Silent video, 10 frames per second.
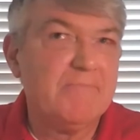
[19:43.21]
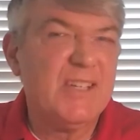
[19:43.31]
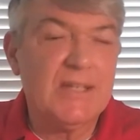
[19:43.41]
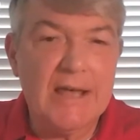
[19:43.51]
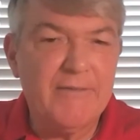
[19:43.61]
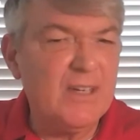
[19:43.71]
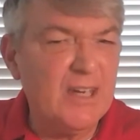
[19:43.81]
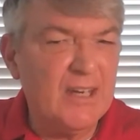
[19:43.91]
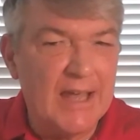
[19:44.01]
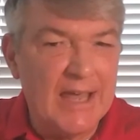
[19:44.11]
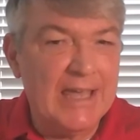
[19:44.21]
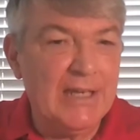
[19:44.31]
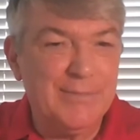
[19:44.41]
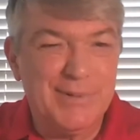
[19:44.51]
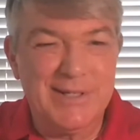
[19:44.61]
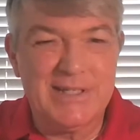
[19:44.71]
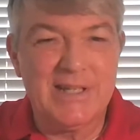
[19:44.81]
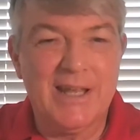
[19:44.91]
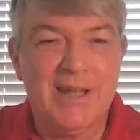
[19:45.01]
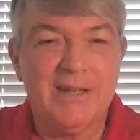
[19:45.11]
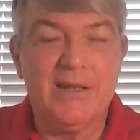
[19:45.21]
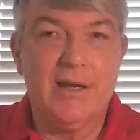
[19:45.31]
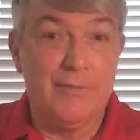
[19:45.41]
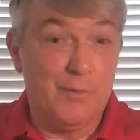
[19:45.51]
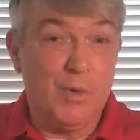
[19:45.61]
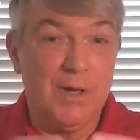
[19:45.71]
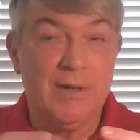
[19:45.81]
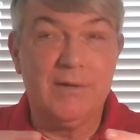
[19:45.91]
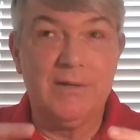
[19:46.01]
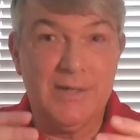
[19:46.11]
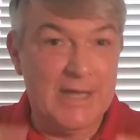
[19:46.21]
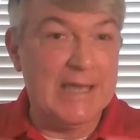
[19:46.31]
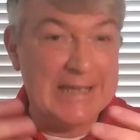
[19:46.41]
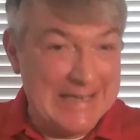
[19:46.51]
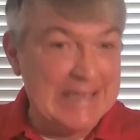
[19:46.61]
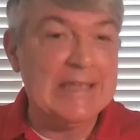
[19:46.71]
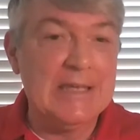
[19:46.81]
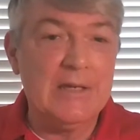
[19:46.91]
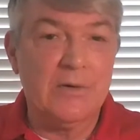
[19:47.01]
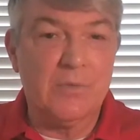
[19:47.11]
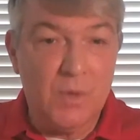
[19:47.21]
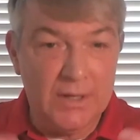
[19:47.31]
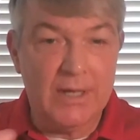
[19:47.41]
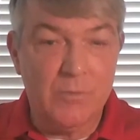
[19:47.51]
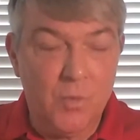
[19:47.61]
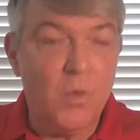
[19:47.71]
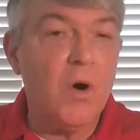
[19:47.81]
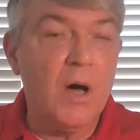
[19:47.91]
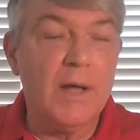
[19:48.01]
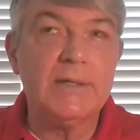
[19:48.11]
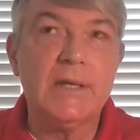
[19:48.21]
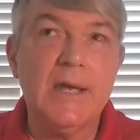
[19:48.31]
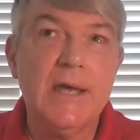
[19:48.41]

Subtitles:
70 to 80% of what they need or what they want.